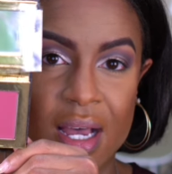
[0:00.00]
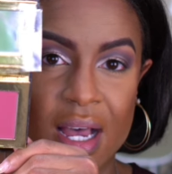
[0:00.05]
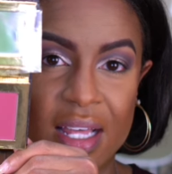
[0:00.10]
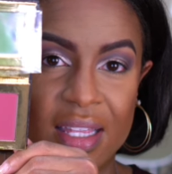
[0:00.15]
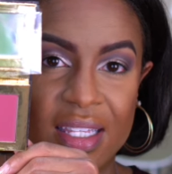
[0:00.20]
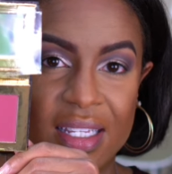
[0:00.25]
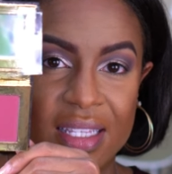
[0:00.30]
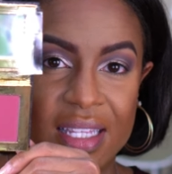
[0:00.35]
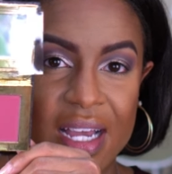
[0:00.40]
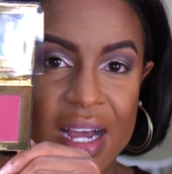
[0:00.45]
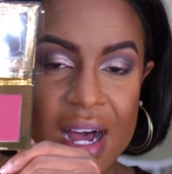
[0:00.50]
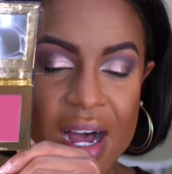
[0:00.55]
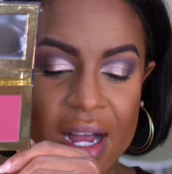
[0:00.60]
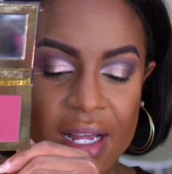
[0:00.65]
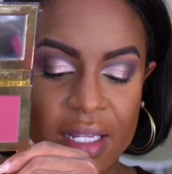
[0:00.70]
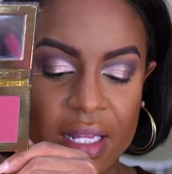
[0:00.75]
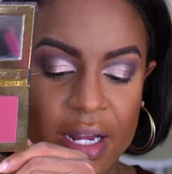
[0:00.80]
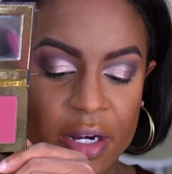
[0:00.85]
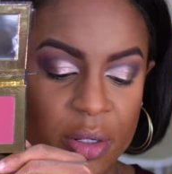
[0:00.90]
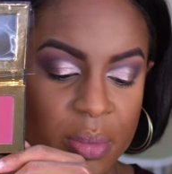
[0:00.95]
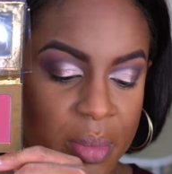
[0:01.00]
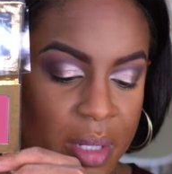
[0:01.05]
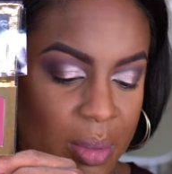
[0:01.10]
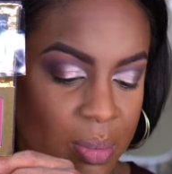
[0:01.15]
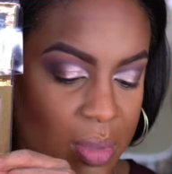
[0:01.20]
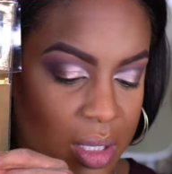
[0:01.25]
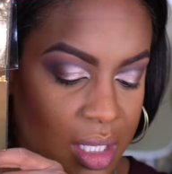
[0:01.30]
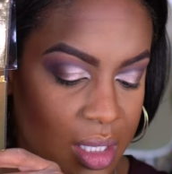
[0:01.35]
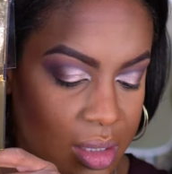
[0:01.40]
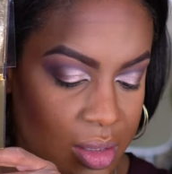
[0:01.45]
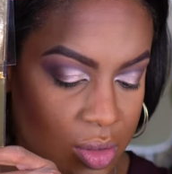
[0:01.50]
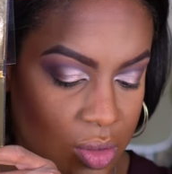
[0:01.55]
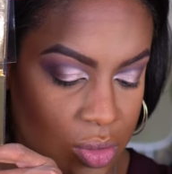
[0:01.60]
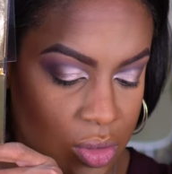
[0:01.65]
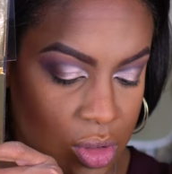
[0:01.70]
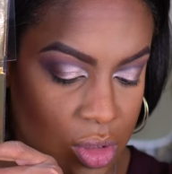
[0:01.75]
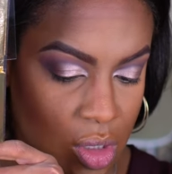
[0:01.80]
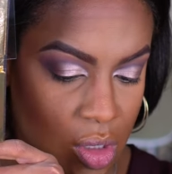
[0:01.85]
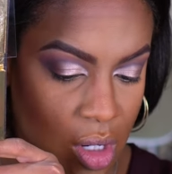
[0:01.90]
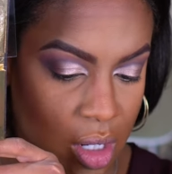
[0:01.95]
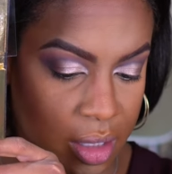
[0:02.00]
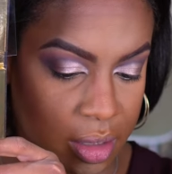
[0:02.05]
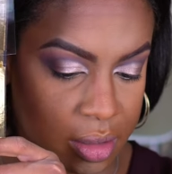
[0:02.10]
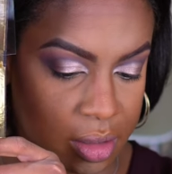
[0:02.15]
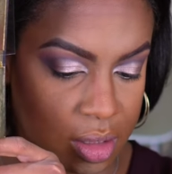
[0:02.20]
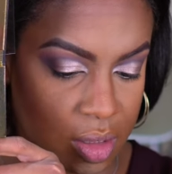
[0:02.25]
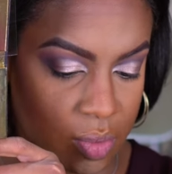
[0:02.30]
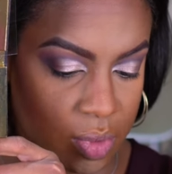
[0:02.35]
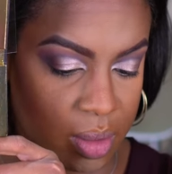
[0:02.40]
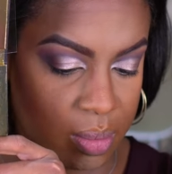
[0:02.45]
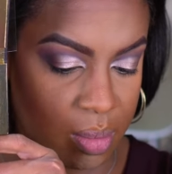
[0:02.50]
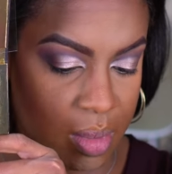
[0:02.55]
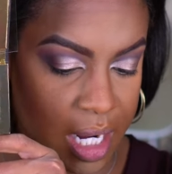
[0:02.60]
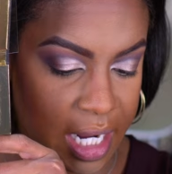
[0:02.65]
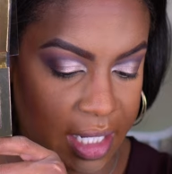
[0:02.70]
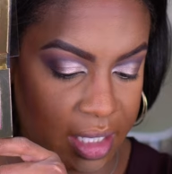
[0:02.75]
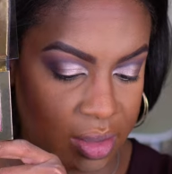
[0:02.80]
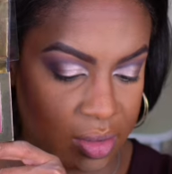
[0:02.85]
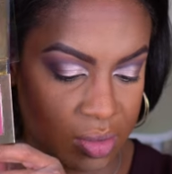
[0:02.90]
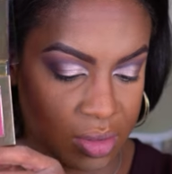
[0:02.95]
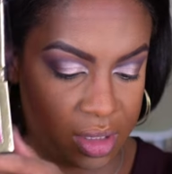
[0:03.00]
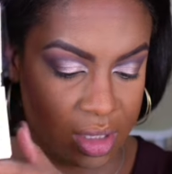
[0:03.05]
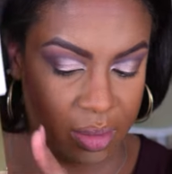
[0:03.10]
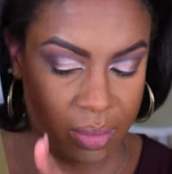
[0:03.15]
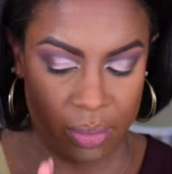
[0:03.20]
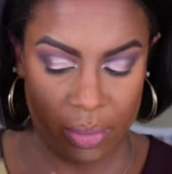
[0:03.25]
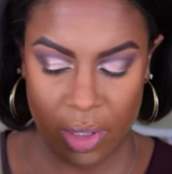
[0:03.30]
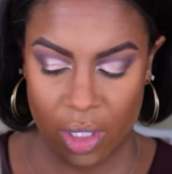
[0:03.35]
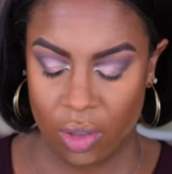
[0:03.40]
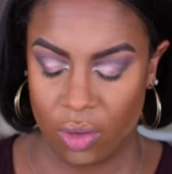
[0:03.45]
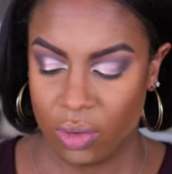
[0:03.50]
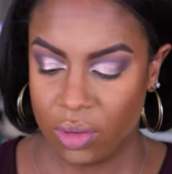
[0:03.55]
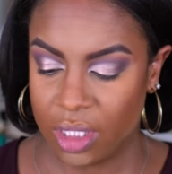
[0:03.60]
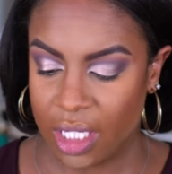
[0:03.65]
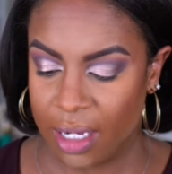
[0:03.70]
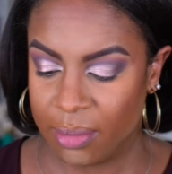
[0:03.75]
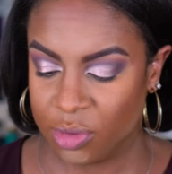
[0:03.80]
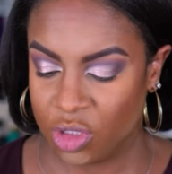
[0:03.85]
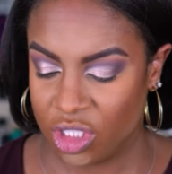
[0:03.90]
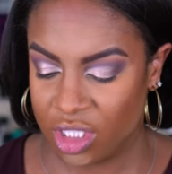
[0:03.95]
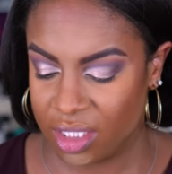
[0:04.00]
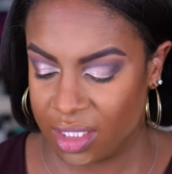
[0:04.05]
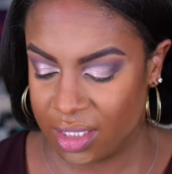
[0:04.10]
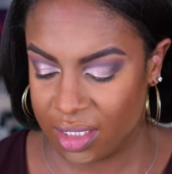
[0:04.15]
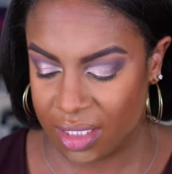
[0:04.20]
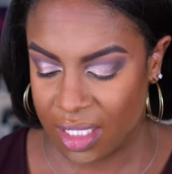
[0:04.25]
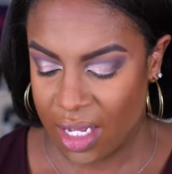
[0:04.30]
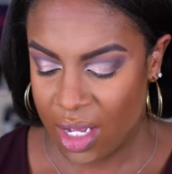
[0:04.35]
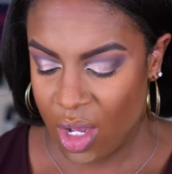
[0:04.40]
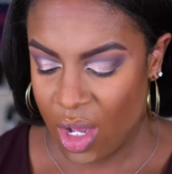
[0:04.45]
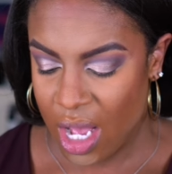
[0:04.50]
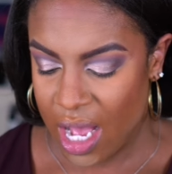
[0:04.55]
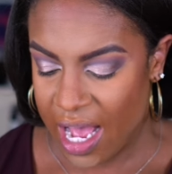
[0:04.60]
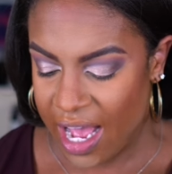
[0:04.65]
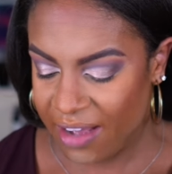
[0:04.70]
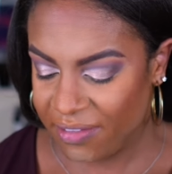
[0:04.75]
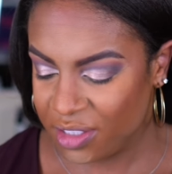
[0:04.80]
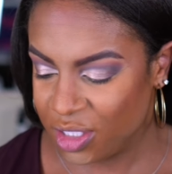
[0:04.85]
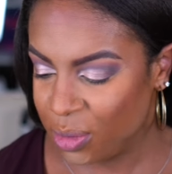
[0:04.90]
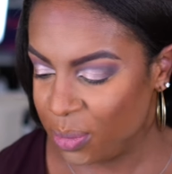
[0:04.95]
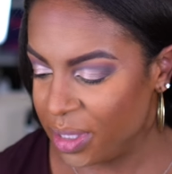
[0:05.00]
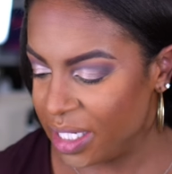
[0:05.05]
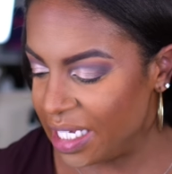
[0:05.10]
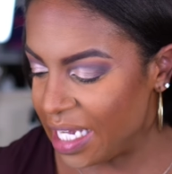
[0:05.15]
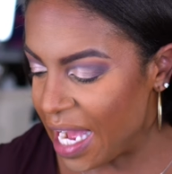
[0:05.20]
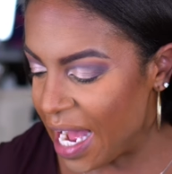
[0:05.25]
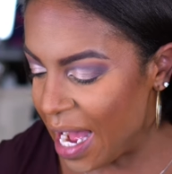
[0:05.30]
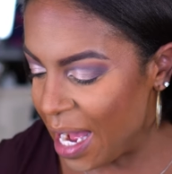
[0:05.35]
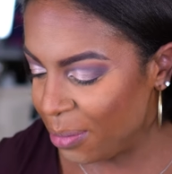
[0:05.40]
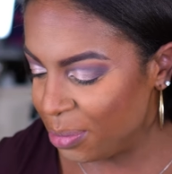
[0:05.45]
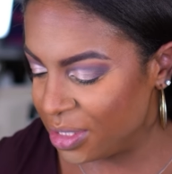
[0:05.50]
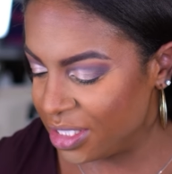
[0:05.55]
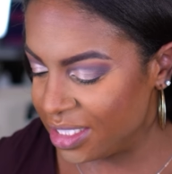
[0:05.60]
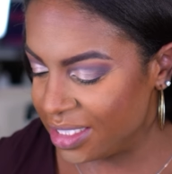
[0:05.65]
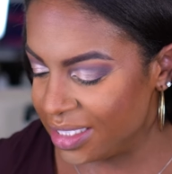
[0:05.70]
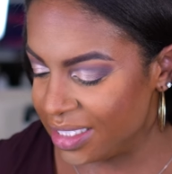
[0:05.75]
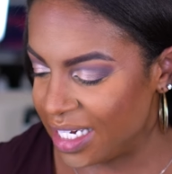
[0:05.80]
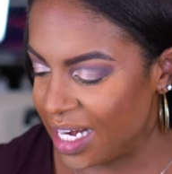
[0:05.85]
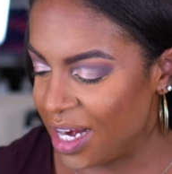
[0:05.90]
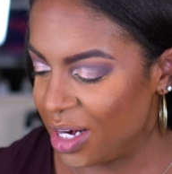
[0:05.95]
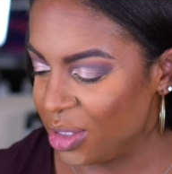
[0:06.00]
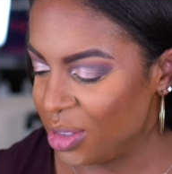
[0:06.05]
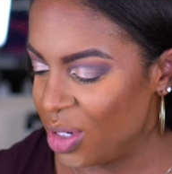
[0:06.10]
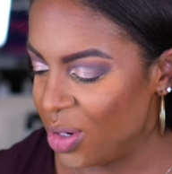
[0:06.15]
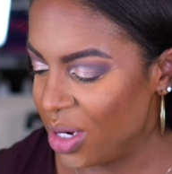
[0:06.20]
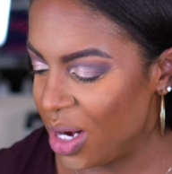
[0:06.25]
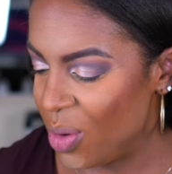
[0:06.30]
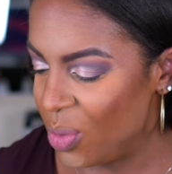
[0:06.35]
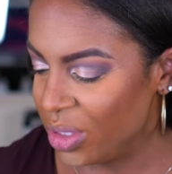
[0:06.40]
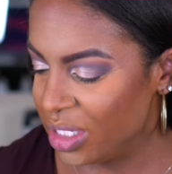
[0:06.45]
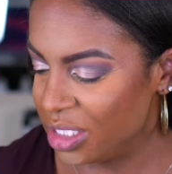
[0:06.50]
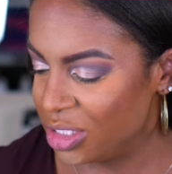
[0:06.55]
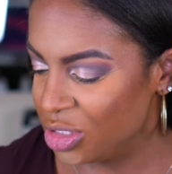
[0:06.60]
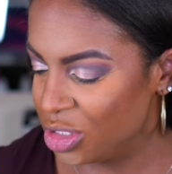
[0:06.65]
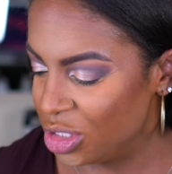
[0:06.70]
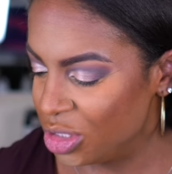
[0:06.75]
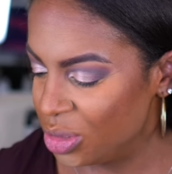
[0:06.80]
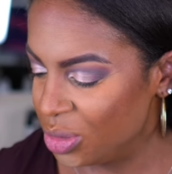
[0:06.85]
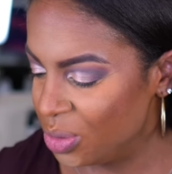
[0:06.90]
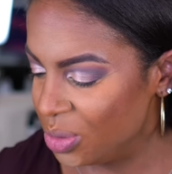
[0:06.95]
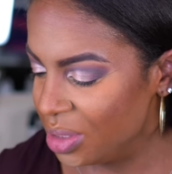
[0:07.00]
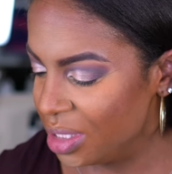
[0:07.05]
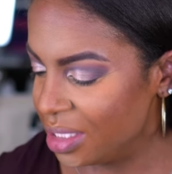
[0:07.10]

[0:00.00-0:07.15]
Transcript: I think that highlighter may be a little dark, so we might use them both. I'm just, I have so many options and I don't know what I want to do.